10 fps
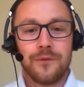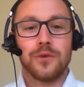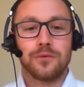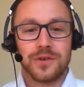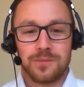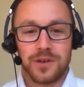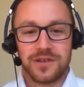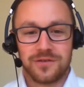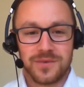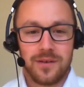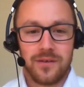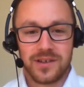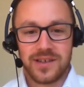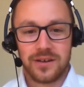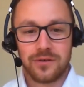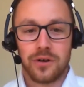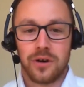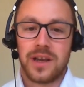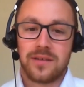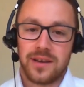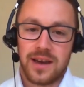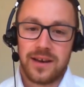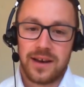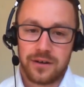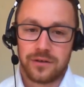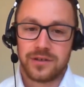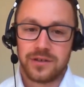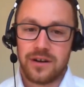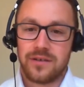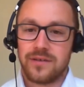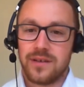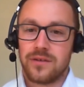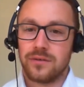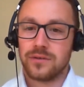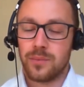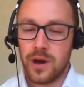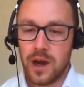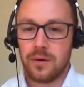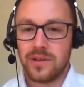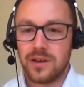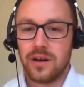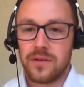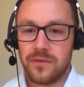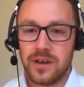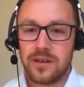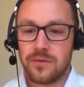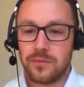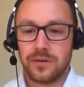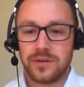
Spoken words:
full response from some of our technical colleagues and get that across to Charities Digital to put out with the notes for this as well,